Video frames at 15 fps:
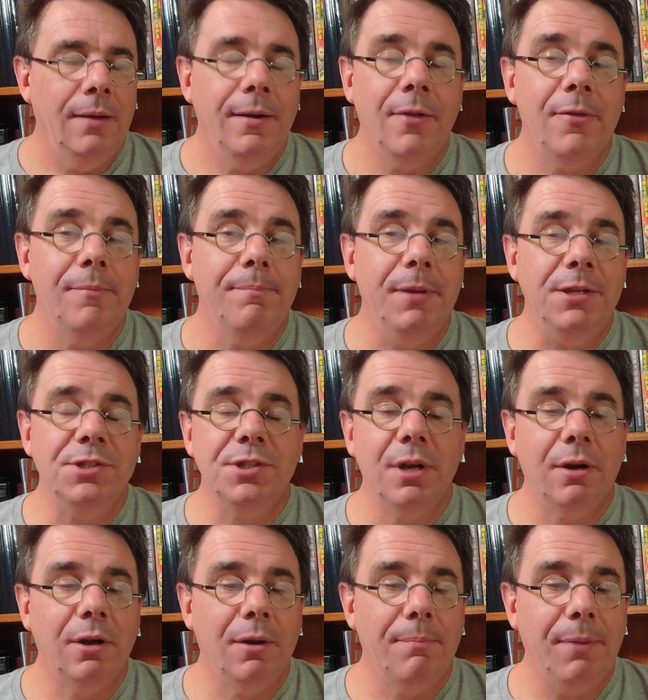Now, the
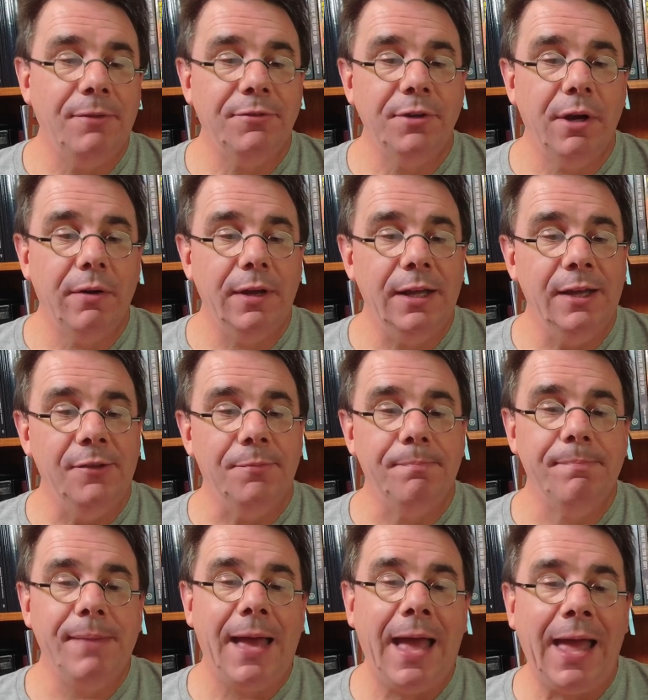bestiary or bestiary is
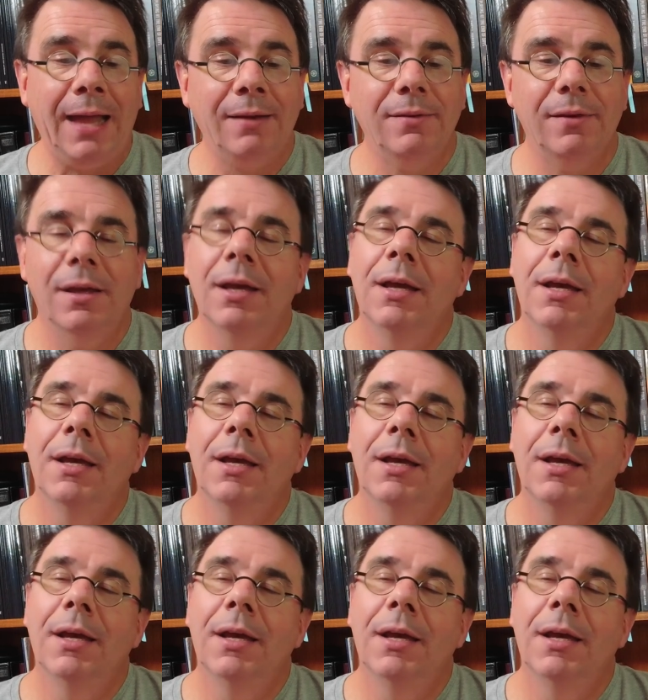packed